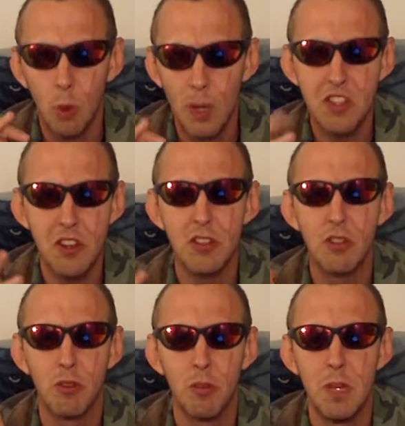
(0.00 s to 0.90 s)

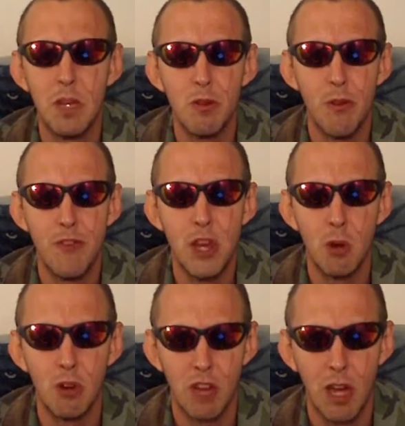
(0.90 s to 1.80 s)
questions from you, the
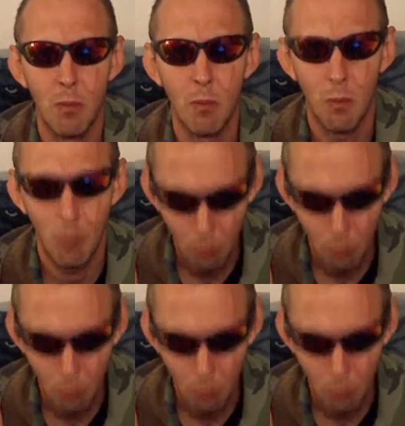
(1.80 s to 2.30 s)
viewers. I